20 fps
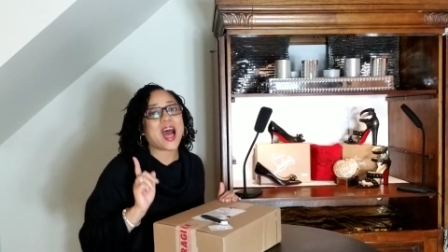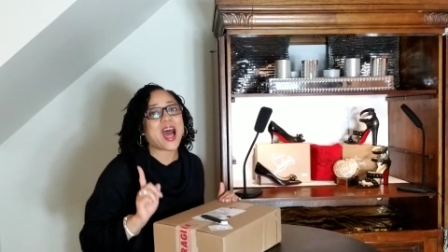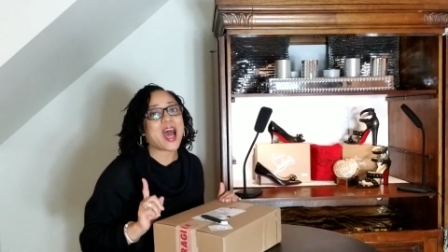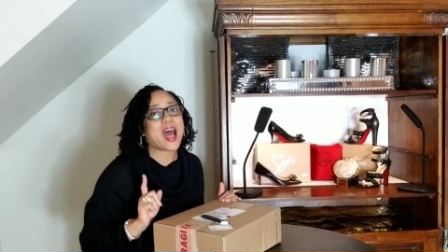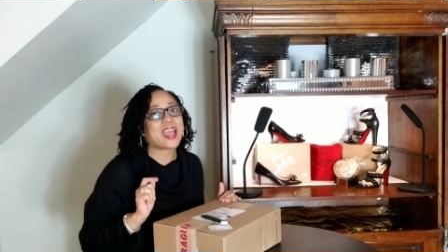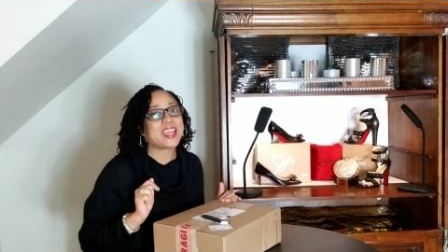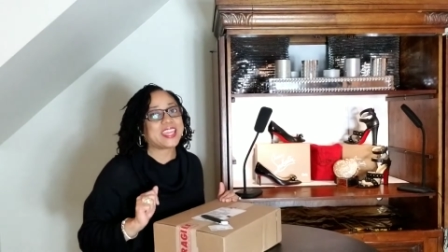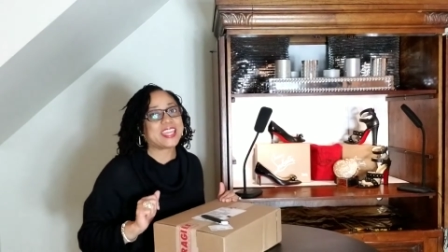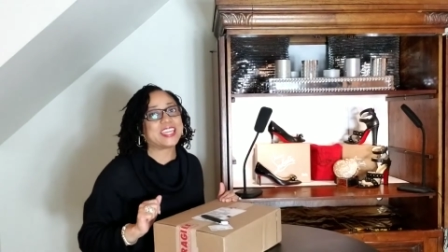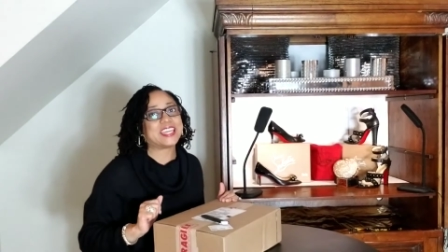
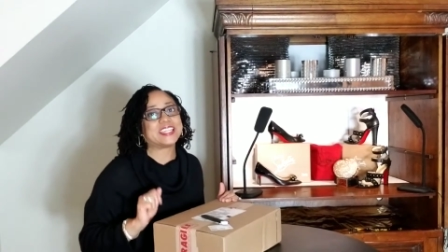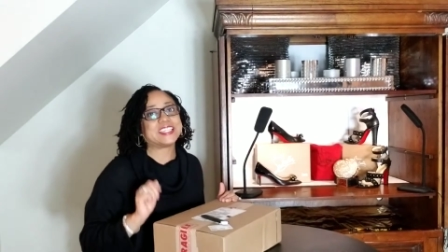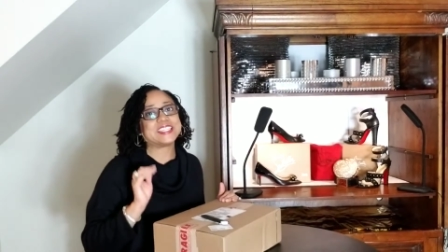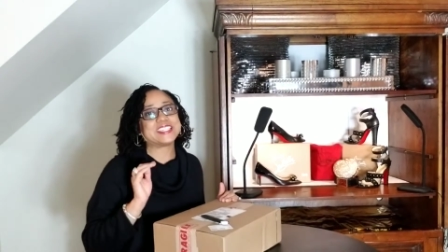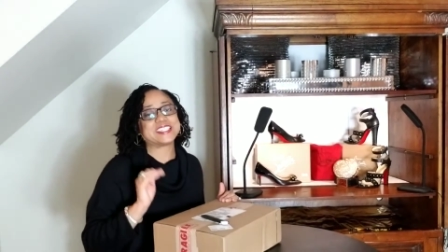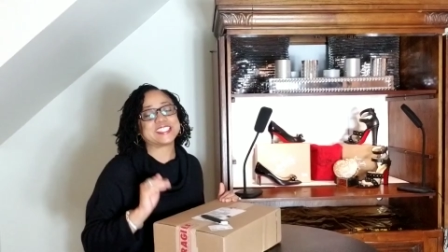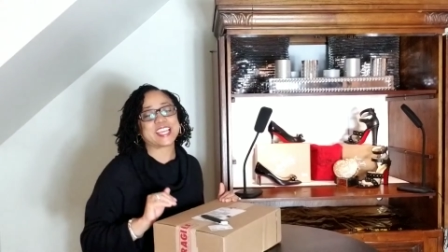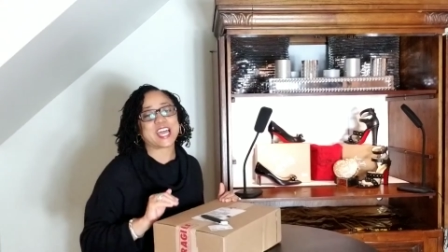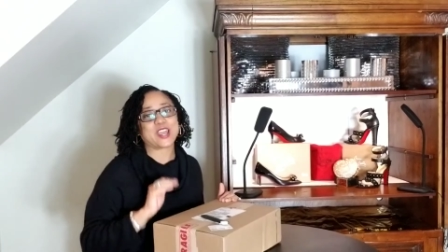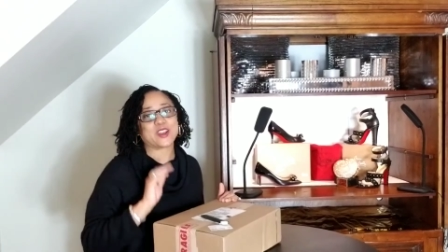high-end
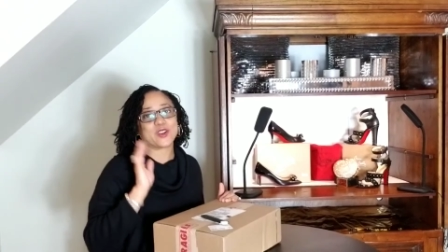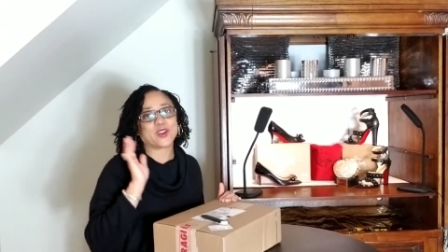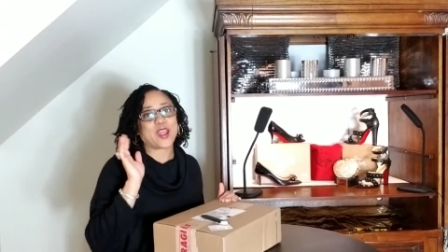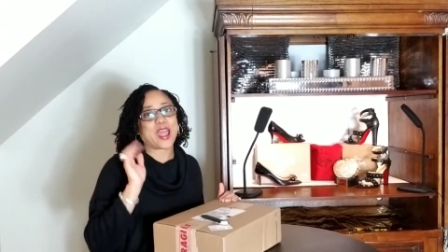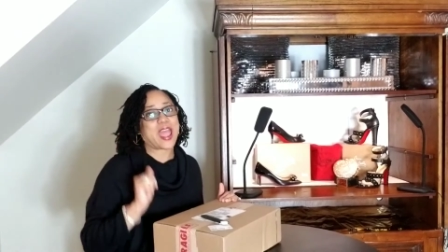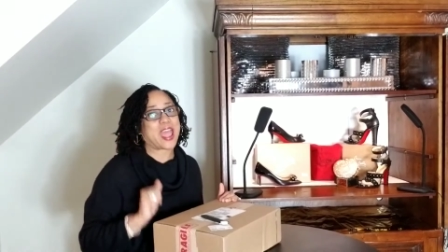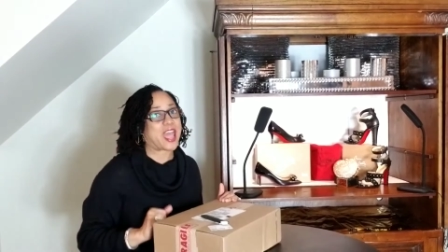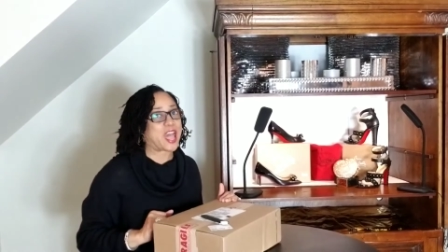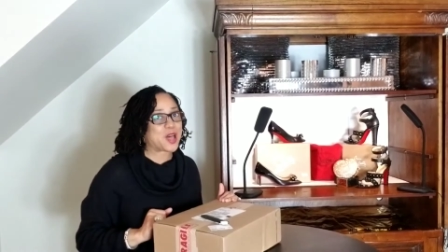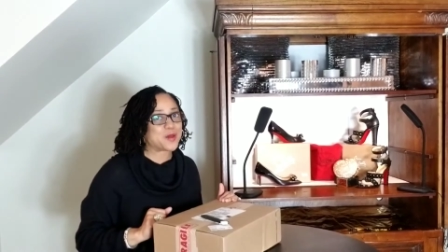designer
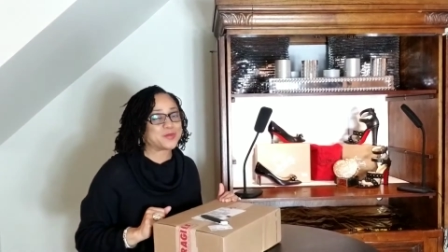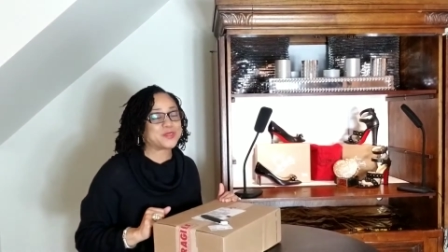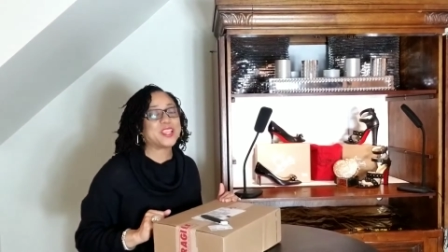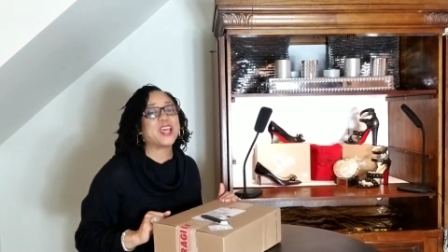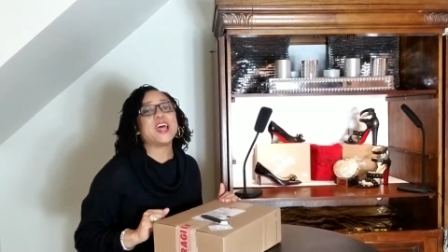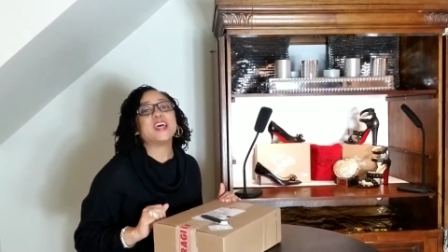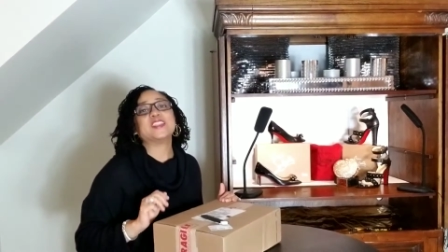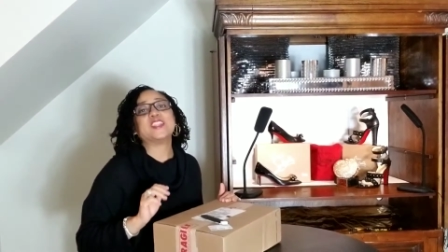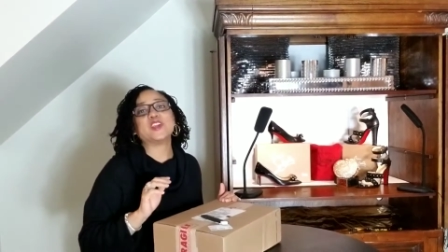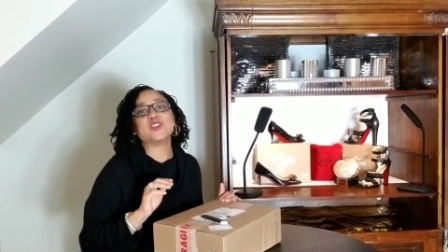apps
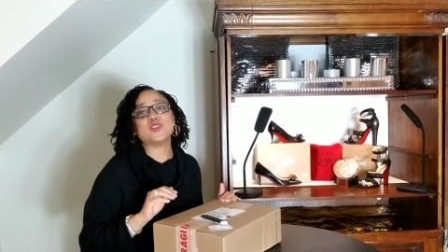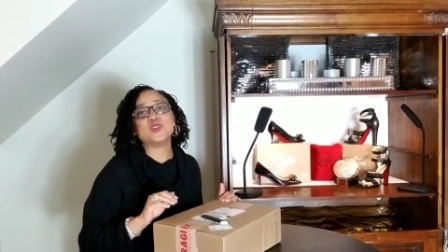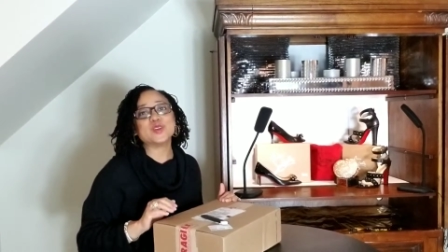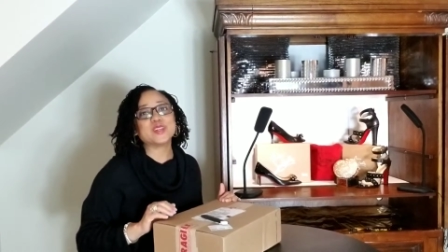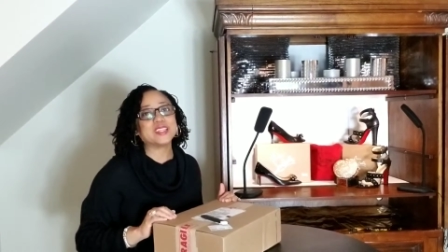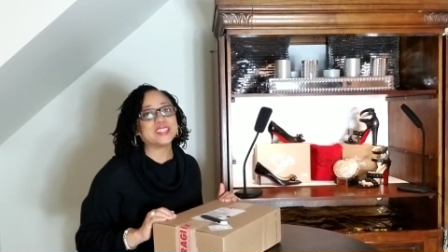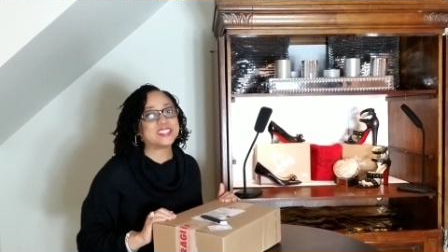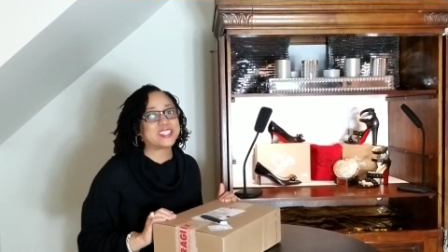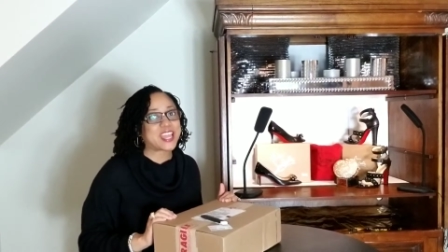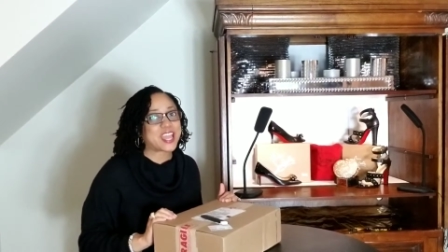that you
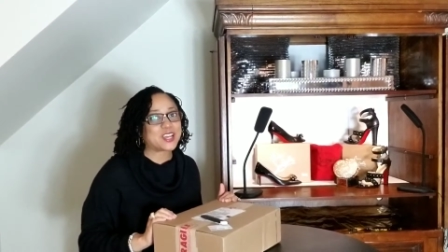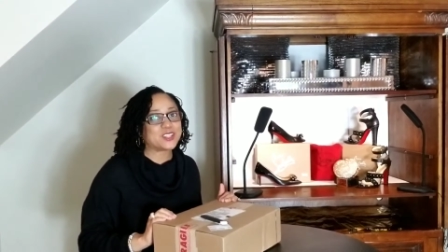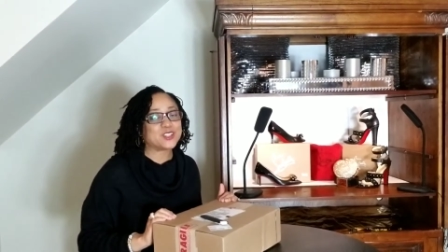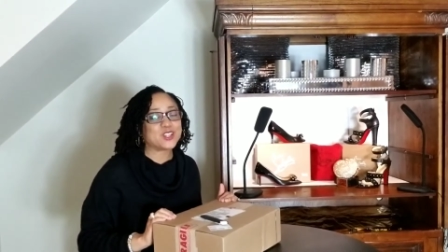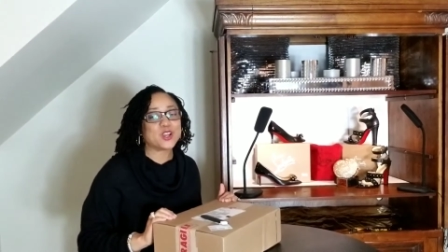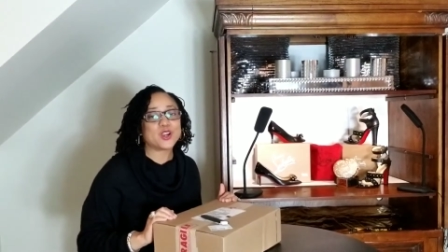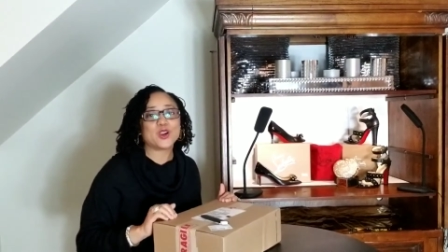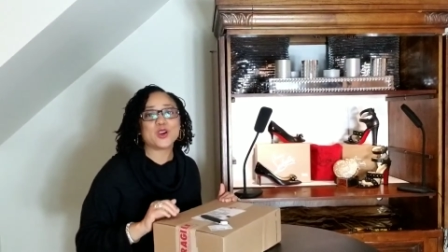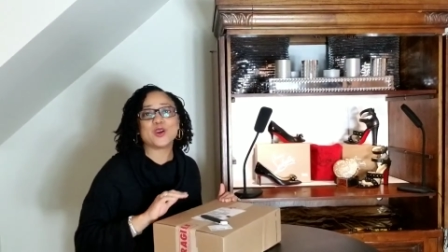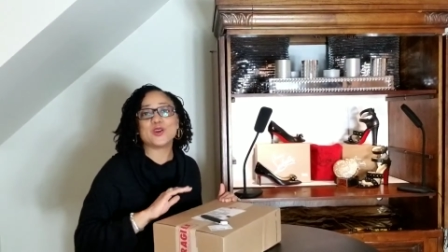can
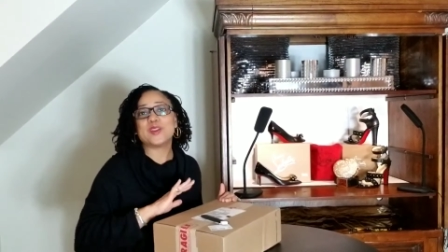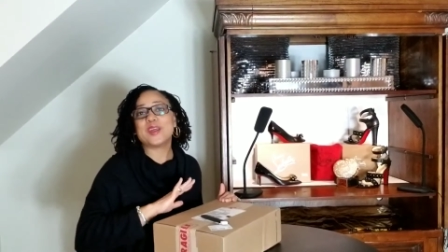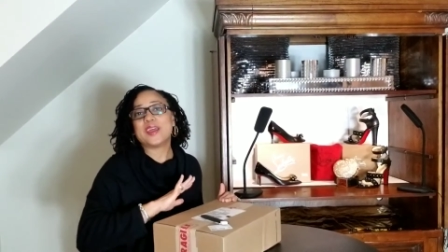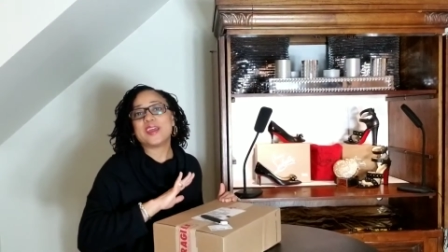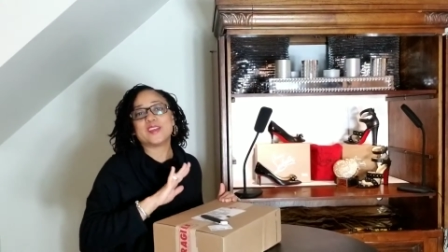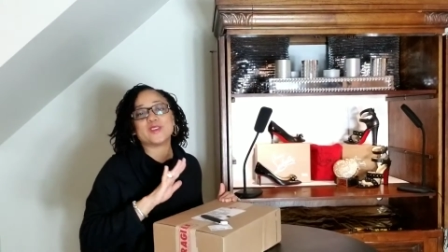download,